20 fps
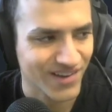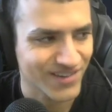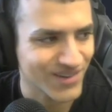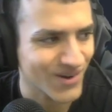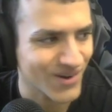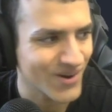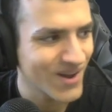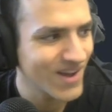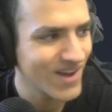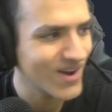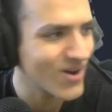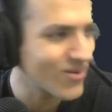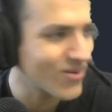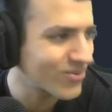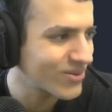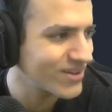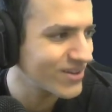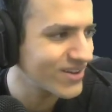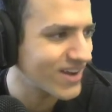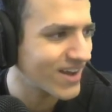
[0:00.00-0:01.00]
So
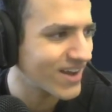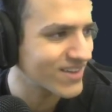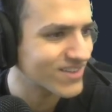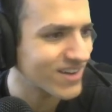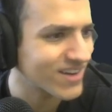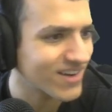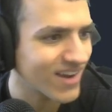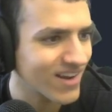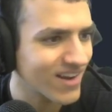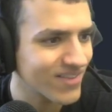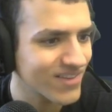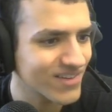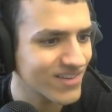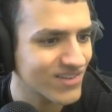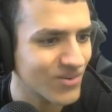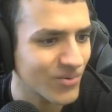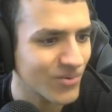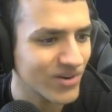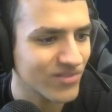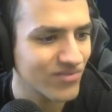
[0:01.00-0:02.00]
hopefully you guys can get
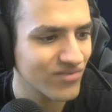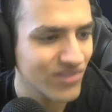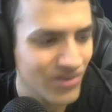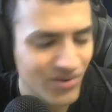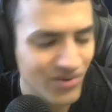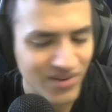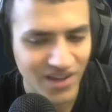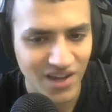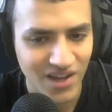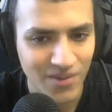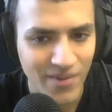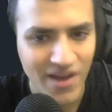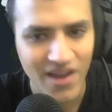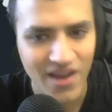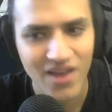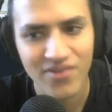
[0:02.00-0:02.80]
this to work for your game.